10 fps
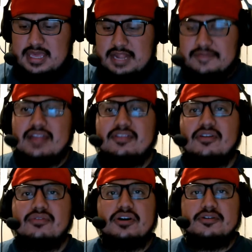If you guys
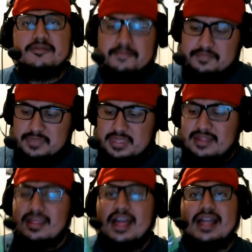don't know, this
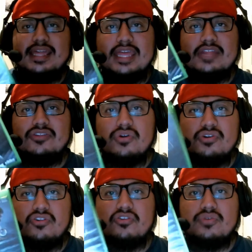is kind of like a
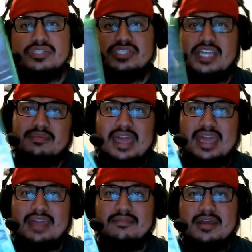Dark Souls type
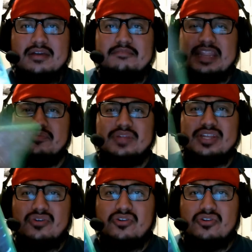game, but not really
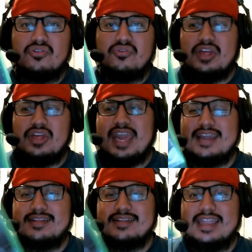Dark Souls. It
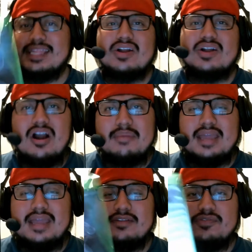has kind of like the
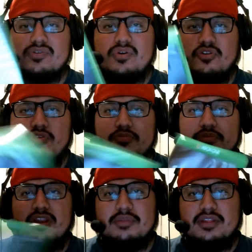combat of Dark Souls, but a
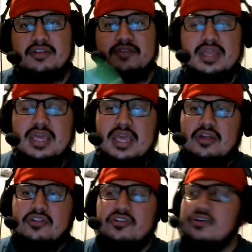little bit different.
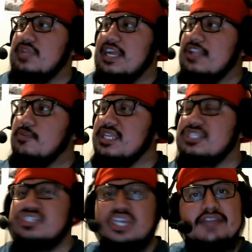So that's what the
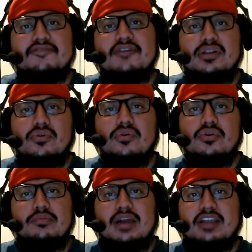Jedi Fallen Order
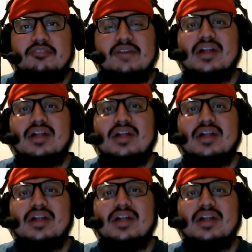reminds me of.